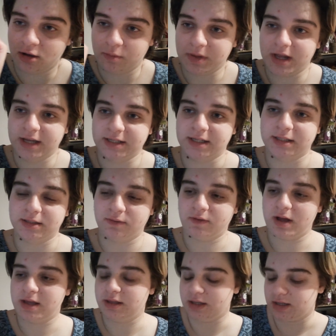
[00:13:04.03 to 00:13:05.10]
me
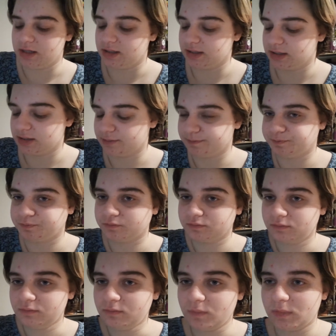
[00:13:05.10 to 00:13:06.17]
identify these,
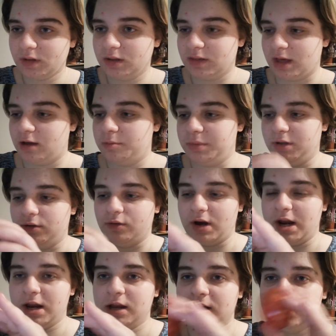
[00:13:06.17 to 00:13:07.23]
that would be
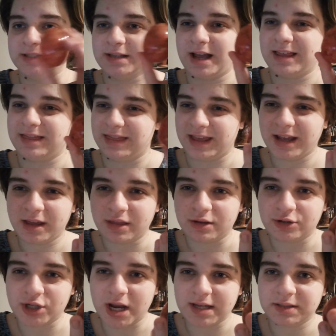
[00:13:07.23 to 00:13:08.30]
great, because I think they're
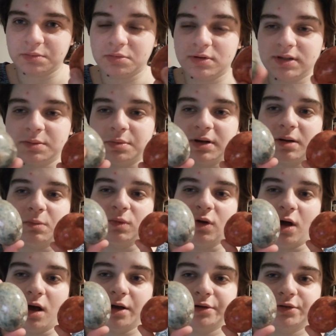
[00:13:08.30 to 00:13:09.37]
jaspers, but I'm
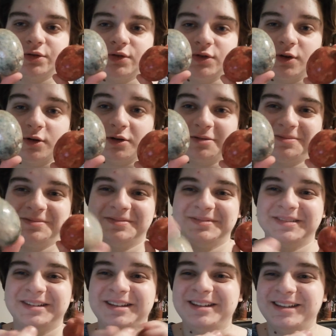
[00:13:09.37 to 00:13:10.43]
not sure.
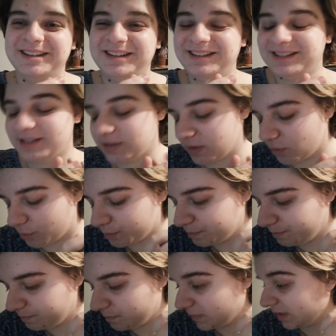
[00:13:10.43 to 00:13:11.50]
So,
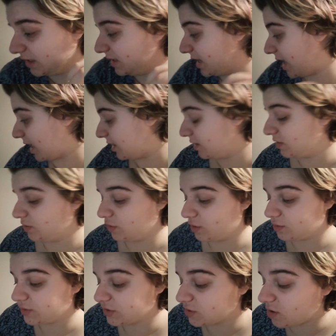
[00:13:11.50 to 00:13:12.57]
yeah.
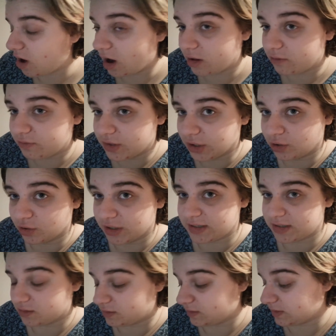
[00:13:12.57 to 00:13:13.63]
Those are all of the
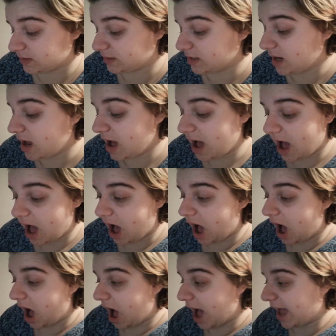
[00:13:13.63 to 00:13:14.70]
crystals
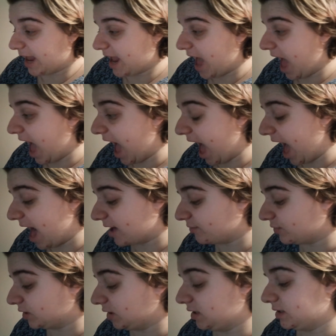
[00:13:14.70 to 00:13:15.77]
I have,
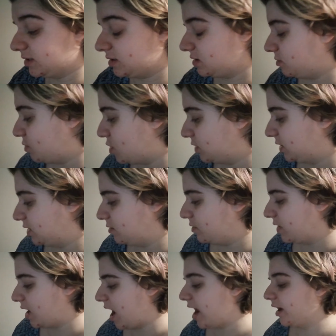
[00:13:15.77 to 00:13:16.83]
at least most of them that
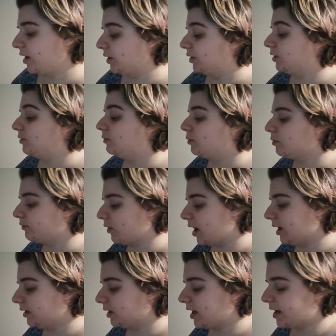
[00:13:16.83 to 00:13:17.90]
I could find
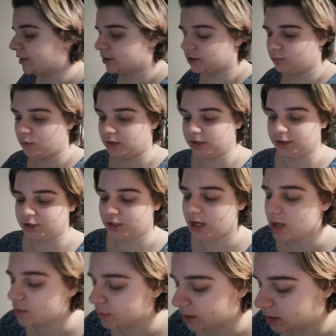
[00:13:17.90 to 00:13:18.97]
and actually wanted to
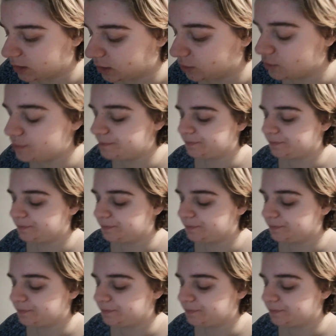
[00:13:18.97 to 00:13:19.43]
share with you.